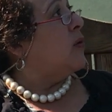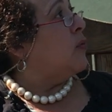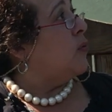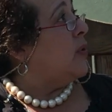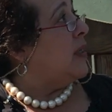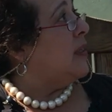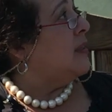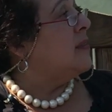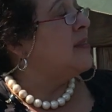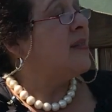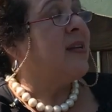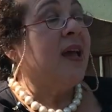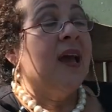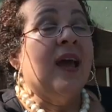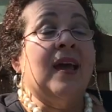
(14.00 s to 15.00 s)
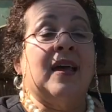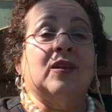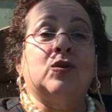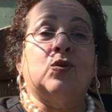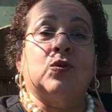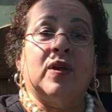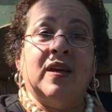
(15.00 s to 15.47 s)
Reads,
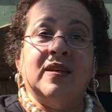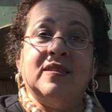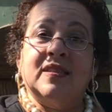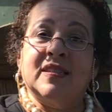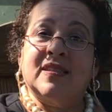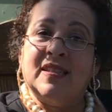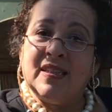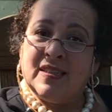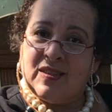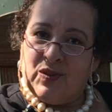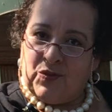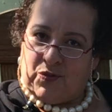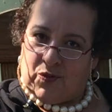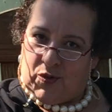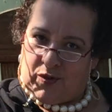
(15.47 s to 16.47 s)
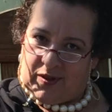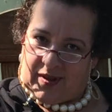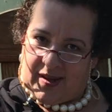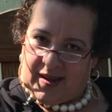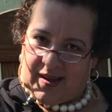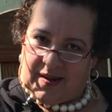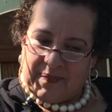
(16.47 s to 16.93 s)
and today is the 64th
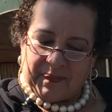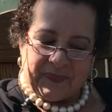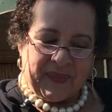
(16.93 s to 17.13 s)
day.